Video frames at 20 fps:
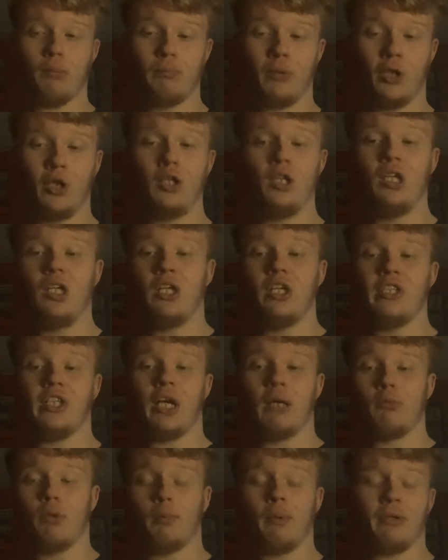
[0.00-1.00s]
but yeah,
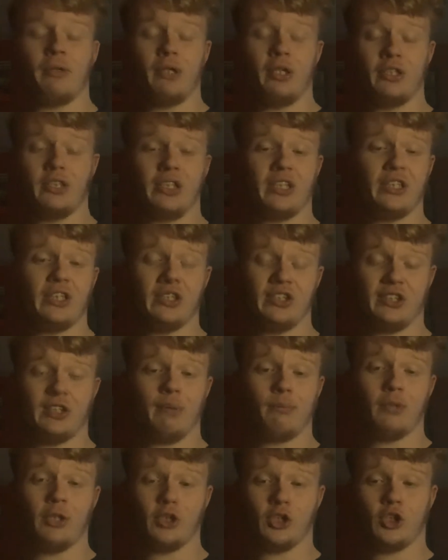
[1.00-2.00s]
I will be uh, digging into
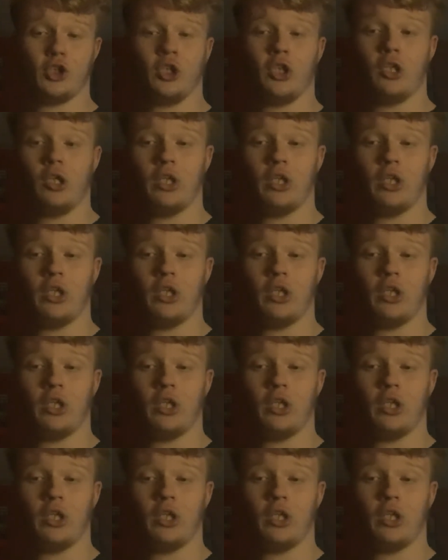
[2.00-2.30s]
them next year,